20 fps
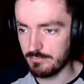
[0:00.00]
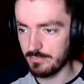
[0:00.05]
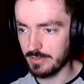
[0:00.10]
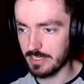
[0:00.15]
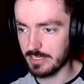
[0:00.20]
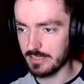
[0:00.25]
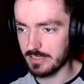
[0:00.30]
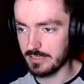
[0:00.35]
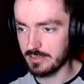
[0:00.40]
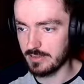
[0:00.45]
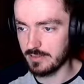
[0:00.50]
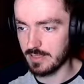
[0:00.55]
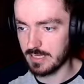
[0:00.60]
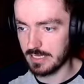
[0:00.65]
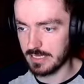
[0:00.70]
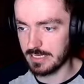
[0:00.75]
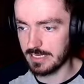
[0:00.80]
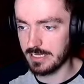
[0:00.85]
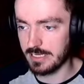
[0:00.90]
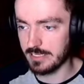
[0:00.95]
but I can
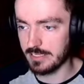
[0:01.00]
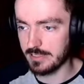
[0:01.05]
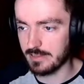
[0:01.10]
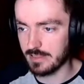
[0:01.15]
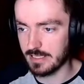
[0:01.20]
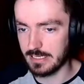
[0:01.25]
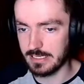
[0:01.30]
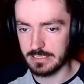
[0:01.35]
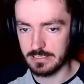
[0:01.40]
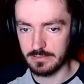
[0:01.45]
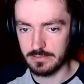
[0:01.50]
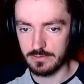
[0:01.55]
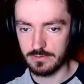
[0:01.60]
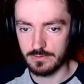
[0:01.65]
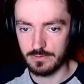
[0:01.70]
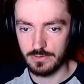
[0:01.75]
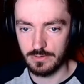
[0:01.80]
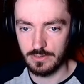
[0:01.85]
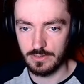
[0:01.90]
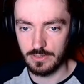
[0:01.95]
kind of
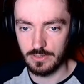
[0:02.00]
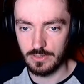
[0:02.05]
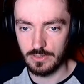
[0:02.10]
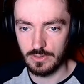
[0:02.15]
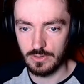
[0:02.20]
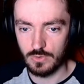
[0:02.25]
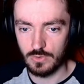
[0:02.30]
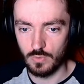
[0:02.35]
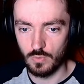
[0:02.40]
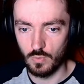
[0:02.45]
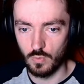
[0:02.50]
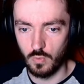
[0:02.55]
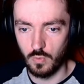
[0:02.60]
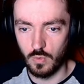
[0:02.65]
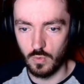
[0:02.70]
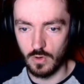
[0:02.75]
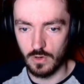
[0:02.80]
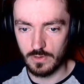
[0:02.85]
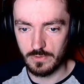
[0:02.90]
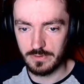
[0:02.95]
tell what